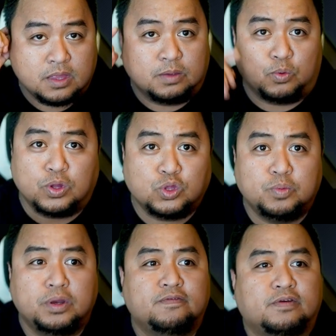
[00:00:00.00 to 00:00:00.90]
We want to
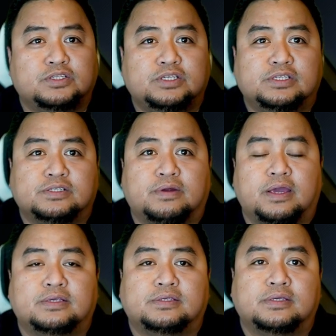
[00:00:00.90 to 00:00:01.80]
believe in Jesus
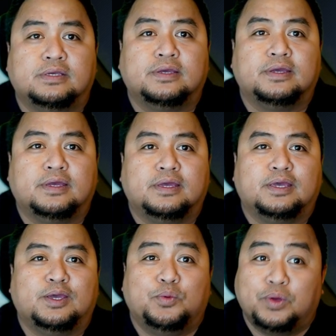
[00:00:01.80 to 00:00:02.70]
Christ,
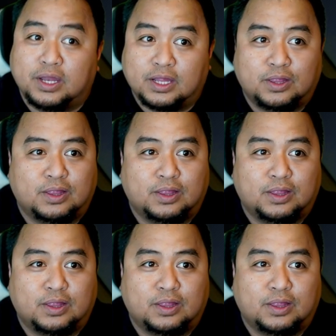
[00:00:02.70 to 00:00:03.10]
we need